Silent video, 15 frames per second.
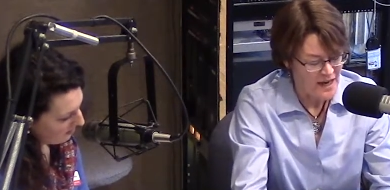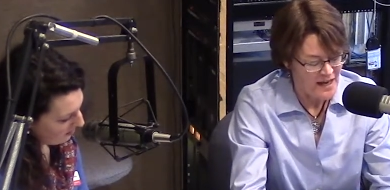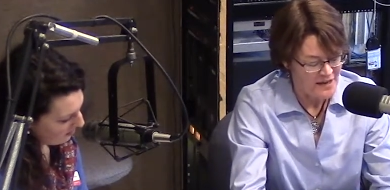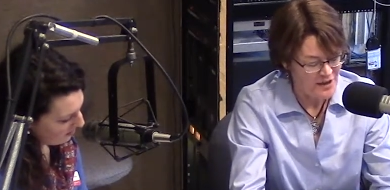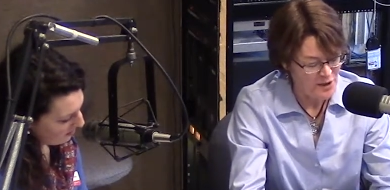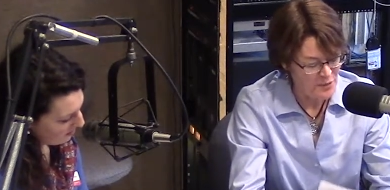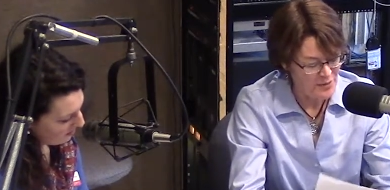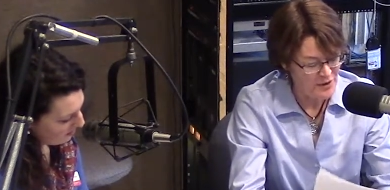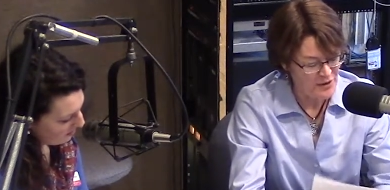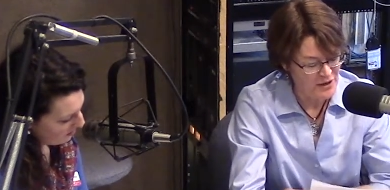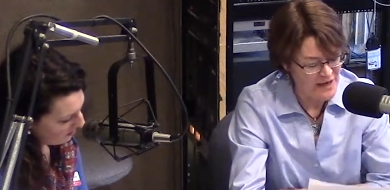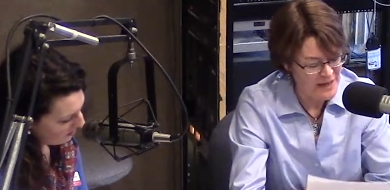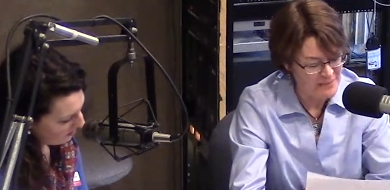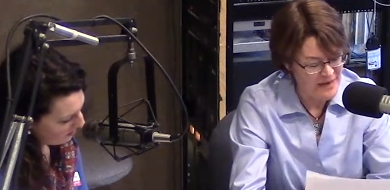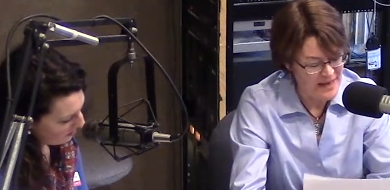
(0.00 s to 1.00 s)
Speaker 1: Another
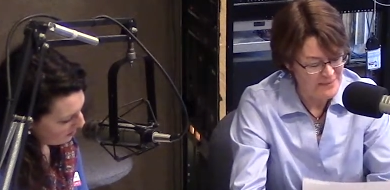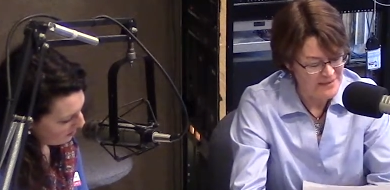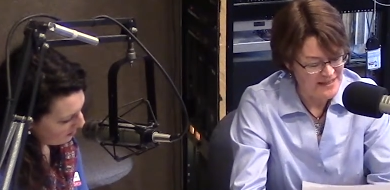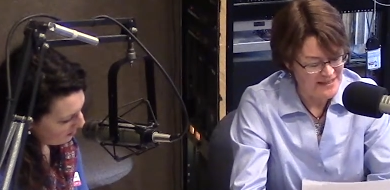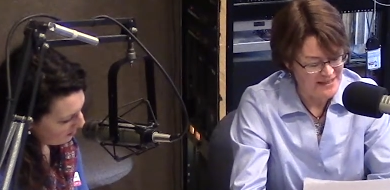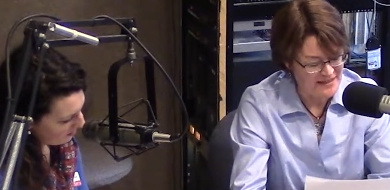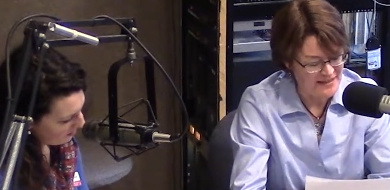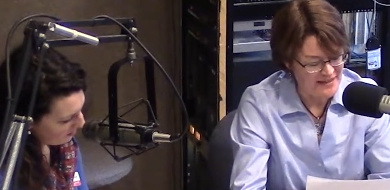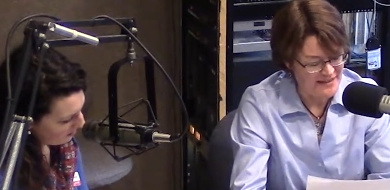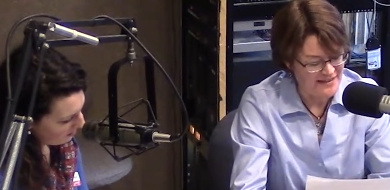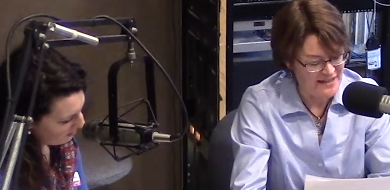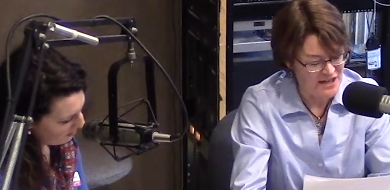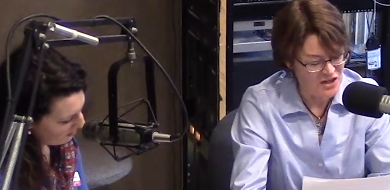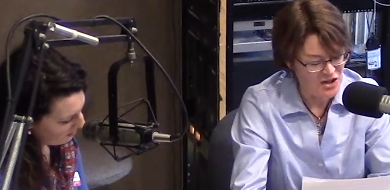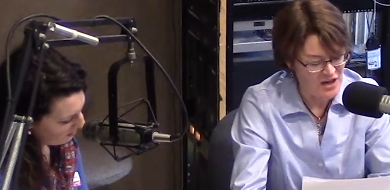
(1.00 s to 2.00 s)
program happening at the
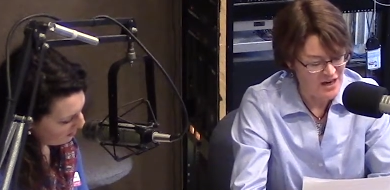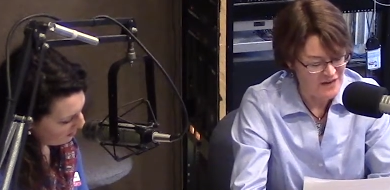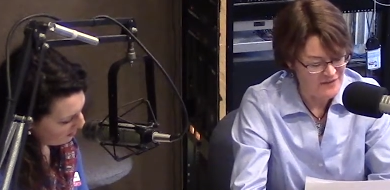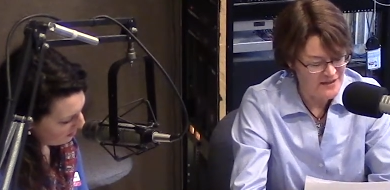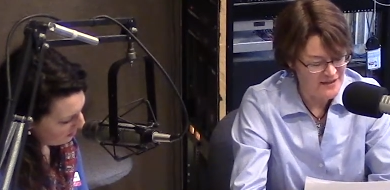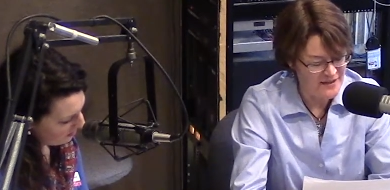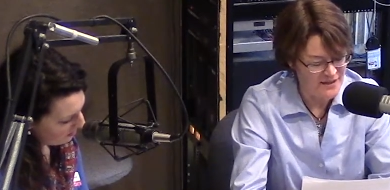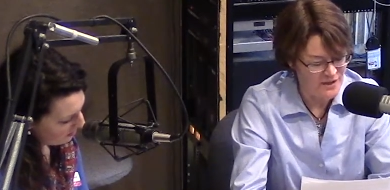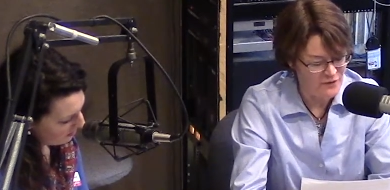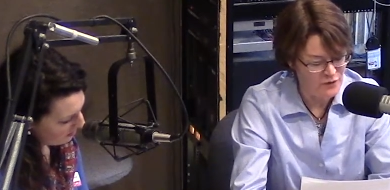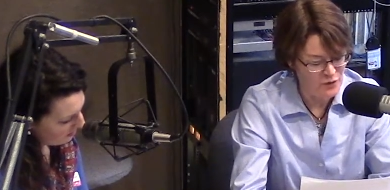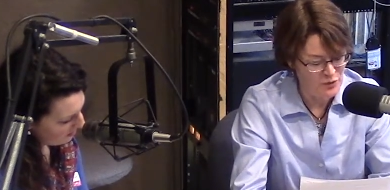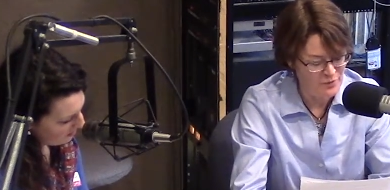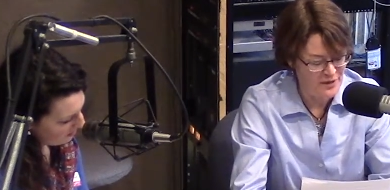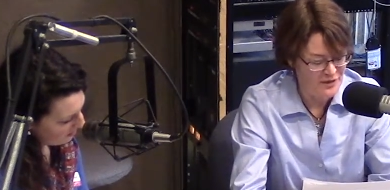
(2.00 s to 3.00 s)
extension office is
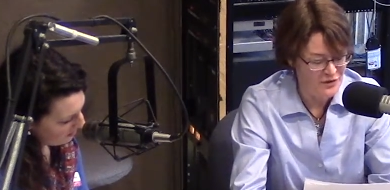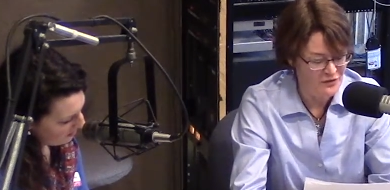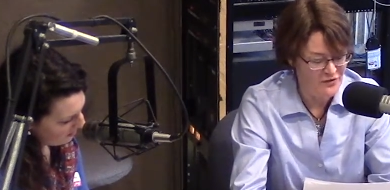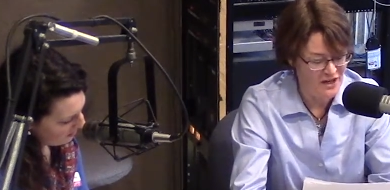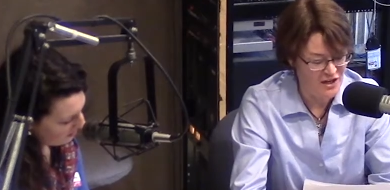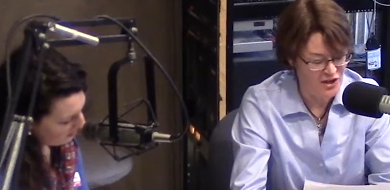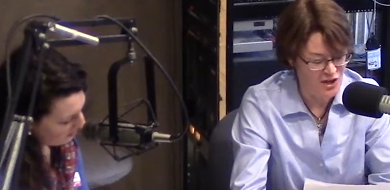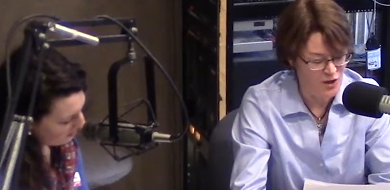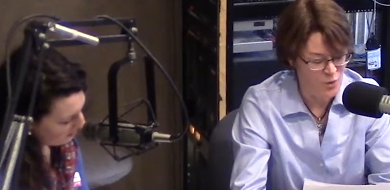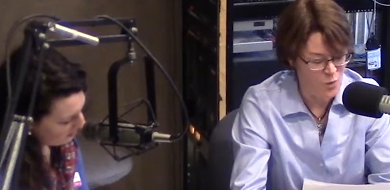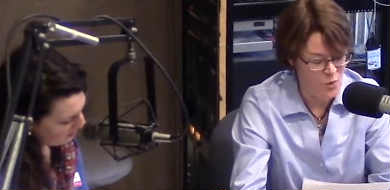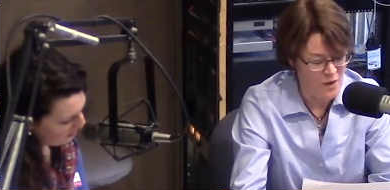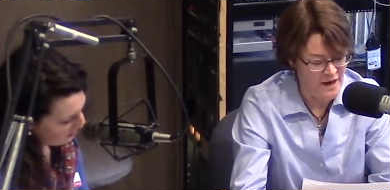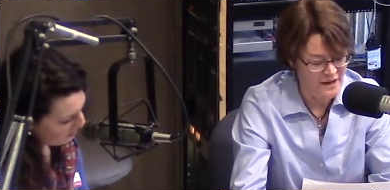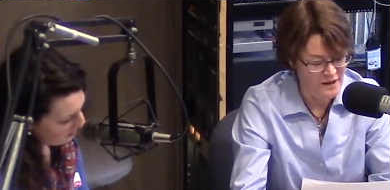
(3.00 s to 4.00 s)
Food Preservation
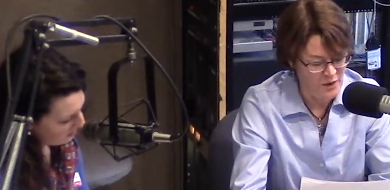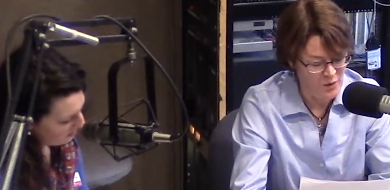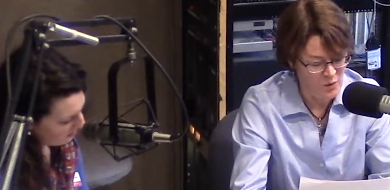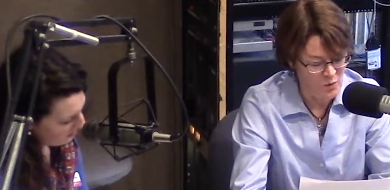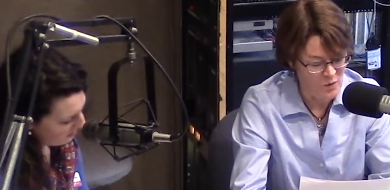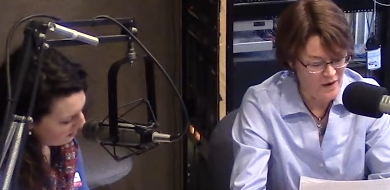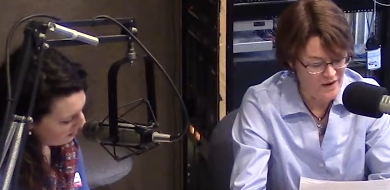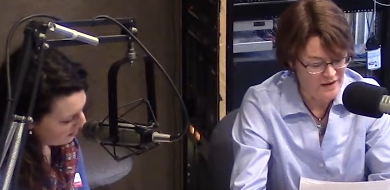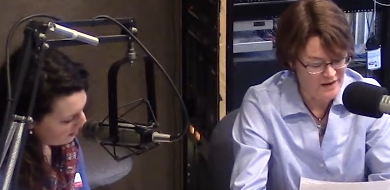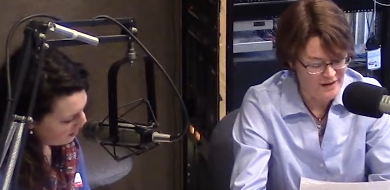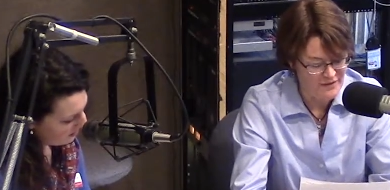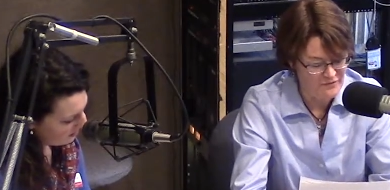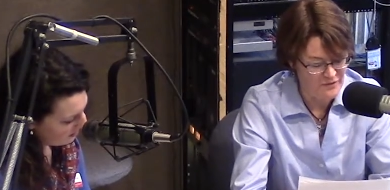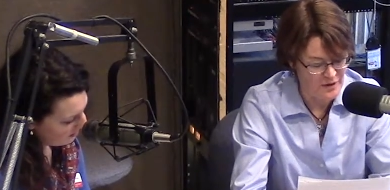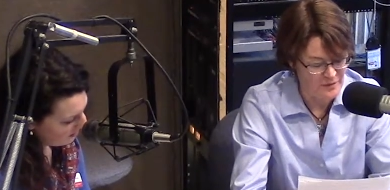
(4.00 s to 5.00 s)
101
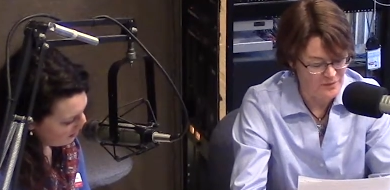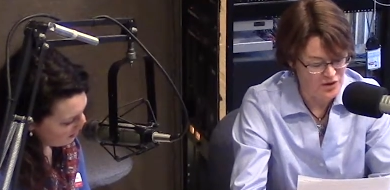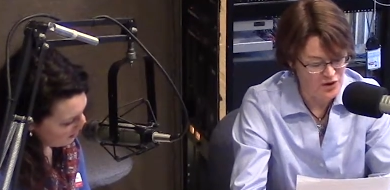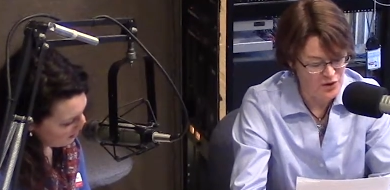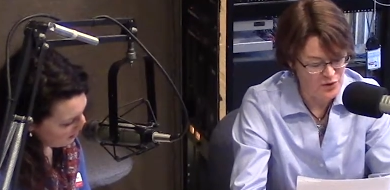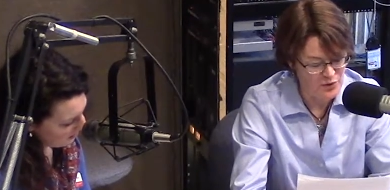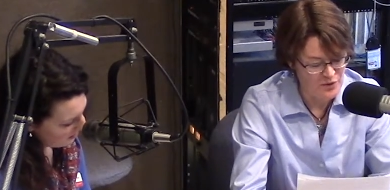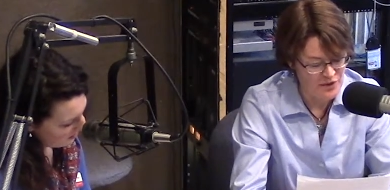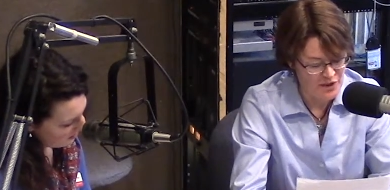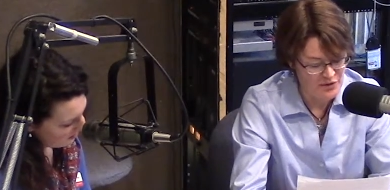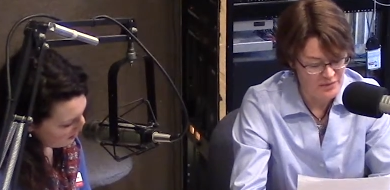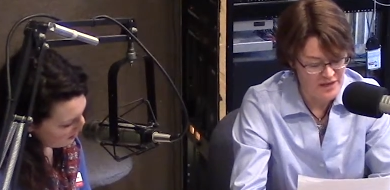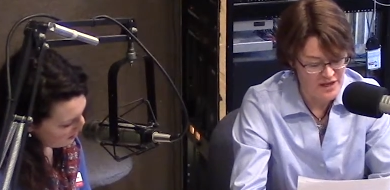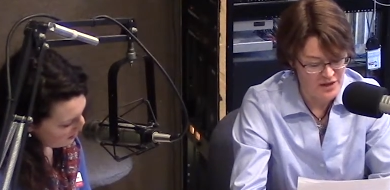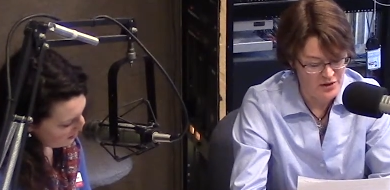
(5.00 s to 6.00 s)
from 2 to
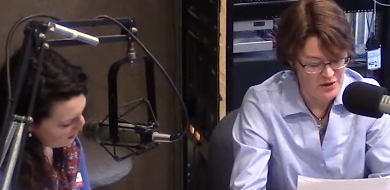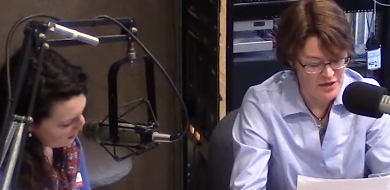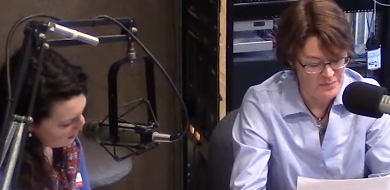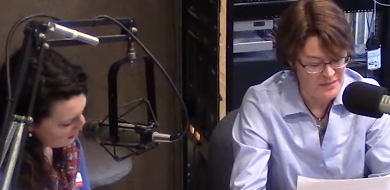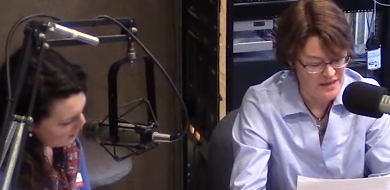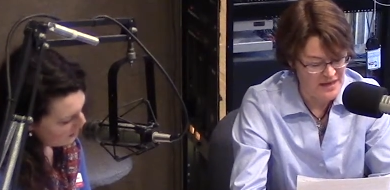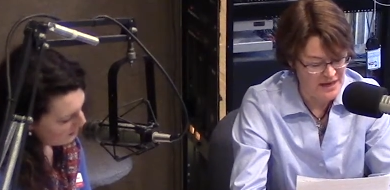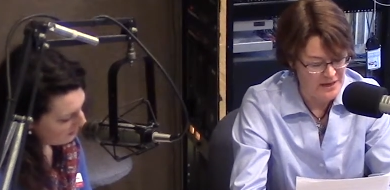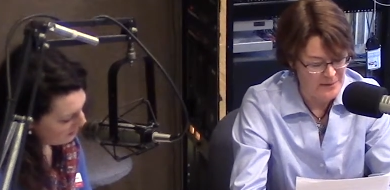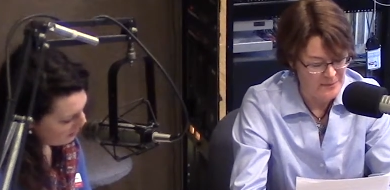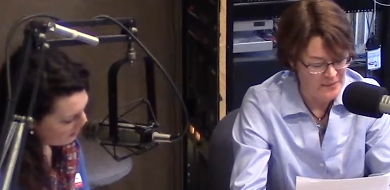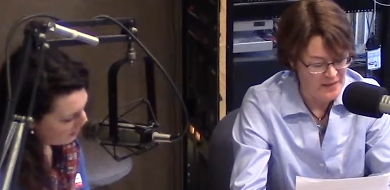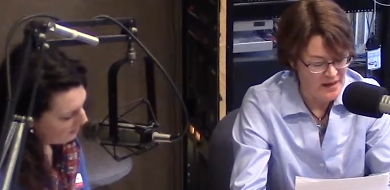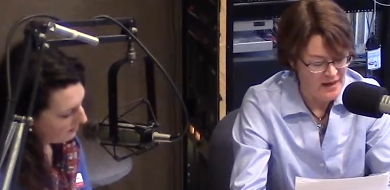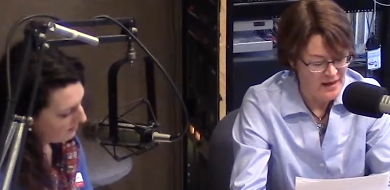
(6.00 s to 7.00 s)
3:30 p.m.
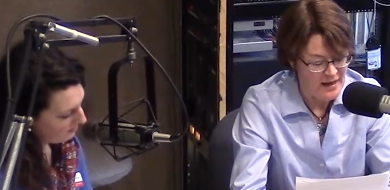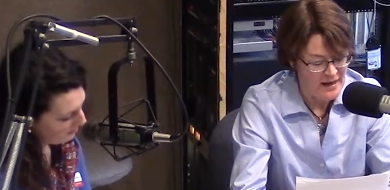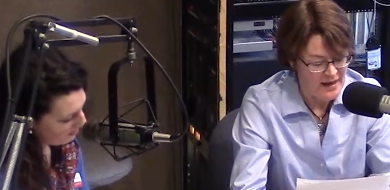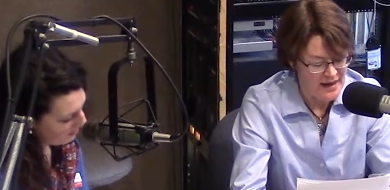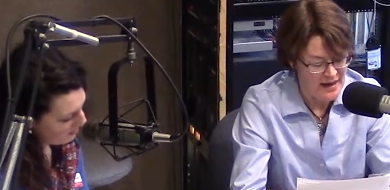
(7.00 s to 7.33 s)
Mm-hmm.